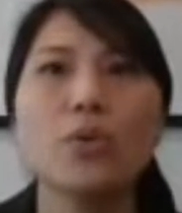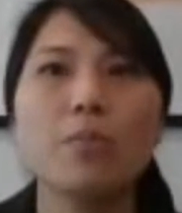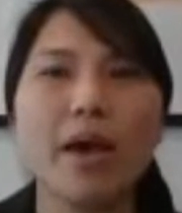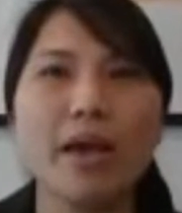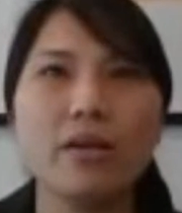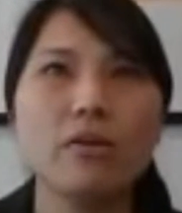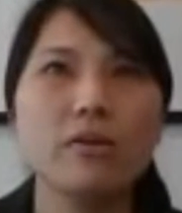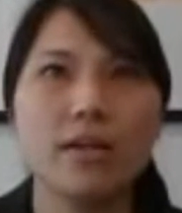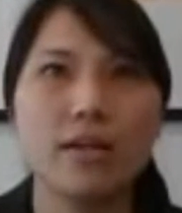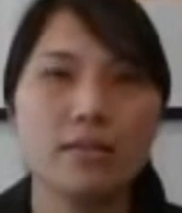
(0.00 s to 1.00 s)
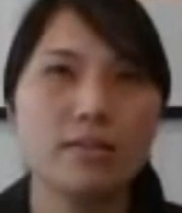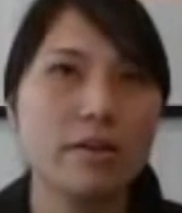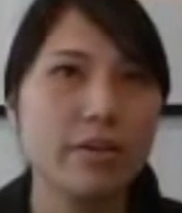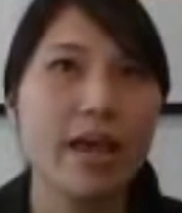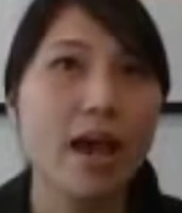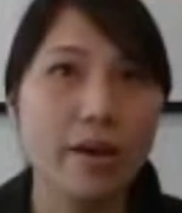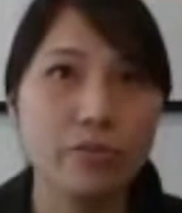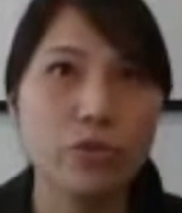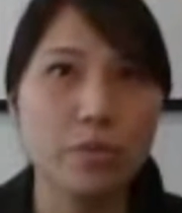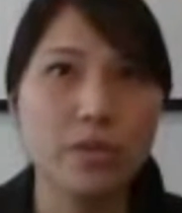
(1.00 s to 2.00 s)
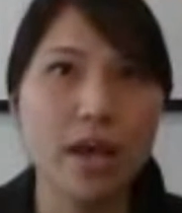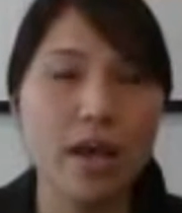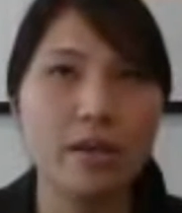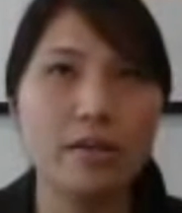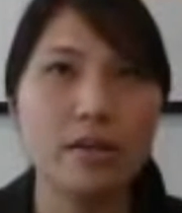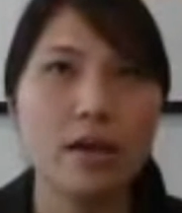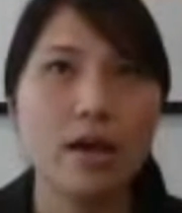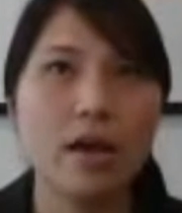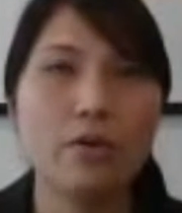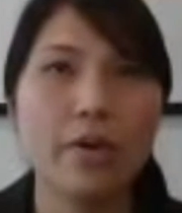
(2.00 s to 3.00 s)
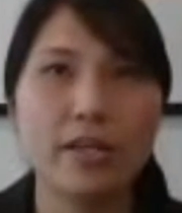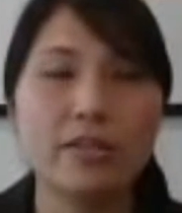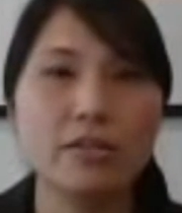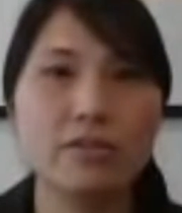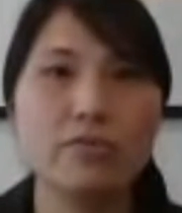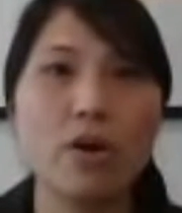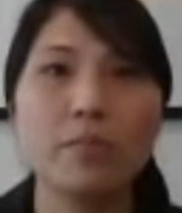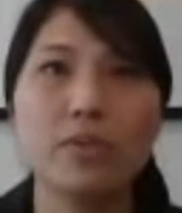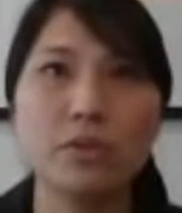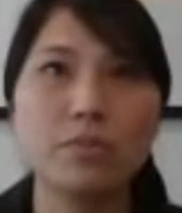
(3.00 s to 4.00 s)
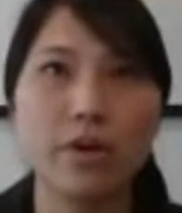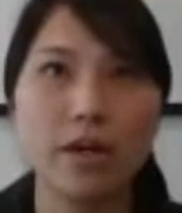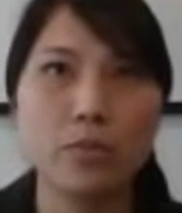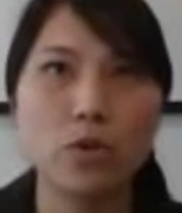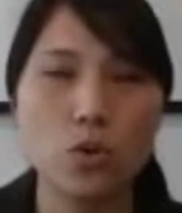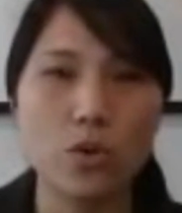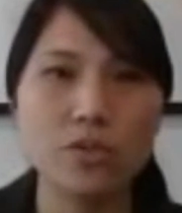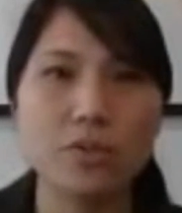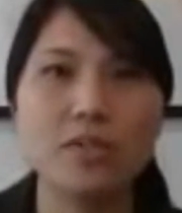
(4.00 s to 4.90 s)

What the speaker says: you may not necessarily have to obtain a grant from the Supreme Court.